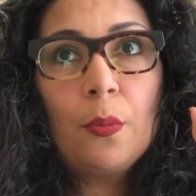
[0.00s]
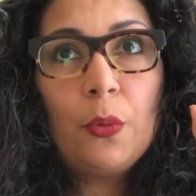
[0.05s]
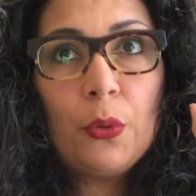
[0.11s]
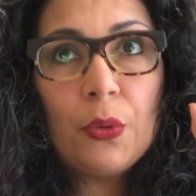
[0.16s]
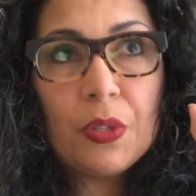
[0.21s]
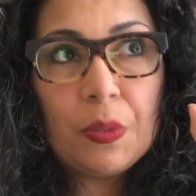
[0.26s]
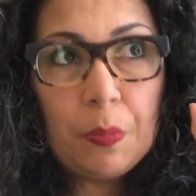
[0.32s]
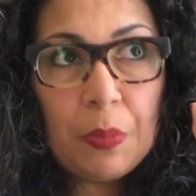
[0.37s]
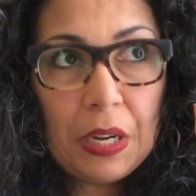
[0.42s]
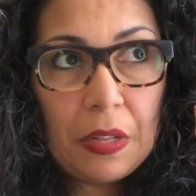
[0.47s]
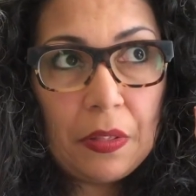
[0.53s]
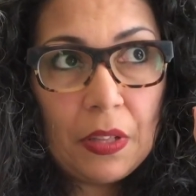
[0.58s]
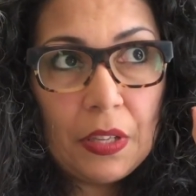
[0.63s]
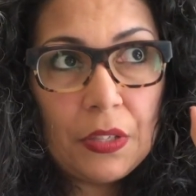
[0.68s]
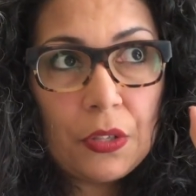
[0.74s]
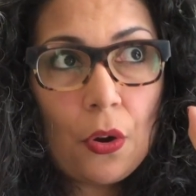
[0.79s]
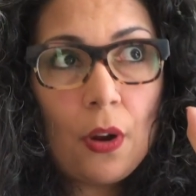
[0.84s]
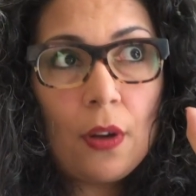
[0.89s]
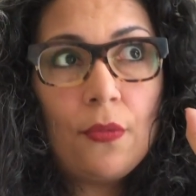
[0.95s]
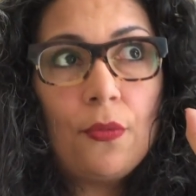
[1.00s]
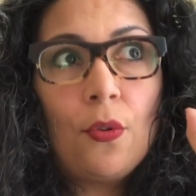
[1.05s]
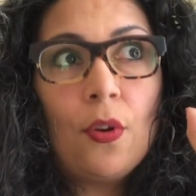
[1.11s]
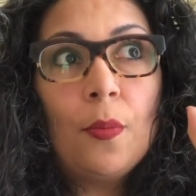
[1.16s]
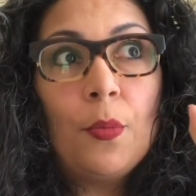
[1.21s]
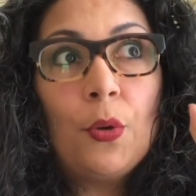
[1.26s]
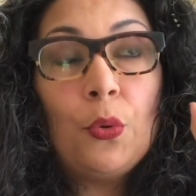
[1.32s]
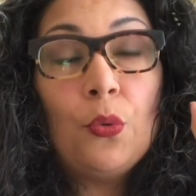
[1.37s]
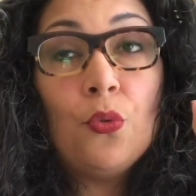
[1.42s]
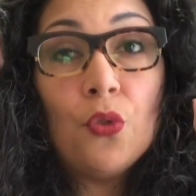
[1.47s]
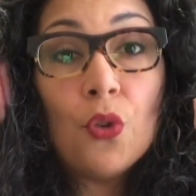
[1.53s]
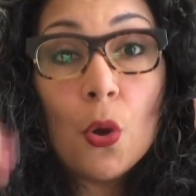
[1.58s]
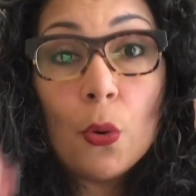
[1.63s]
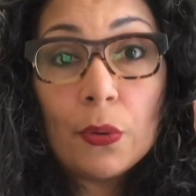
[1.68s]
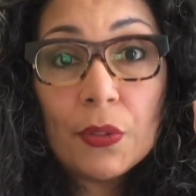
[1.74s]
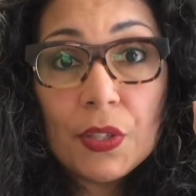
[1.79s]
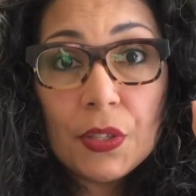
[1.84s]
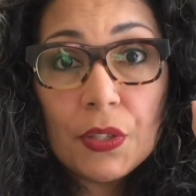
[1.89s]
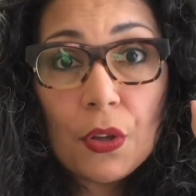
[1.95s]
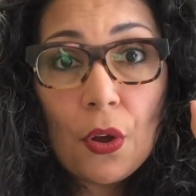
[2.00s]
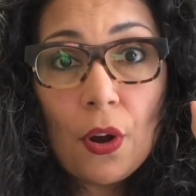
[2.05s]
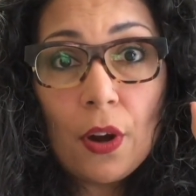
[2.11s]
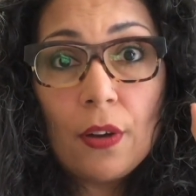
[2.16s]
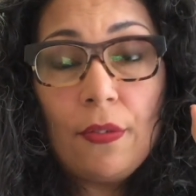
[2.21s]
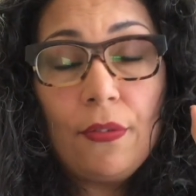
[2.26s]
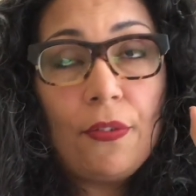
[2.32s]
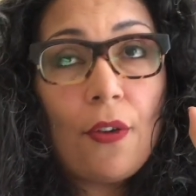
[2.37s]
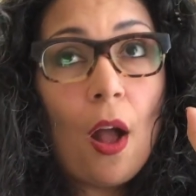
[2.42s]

who's been in this art form, who knows this art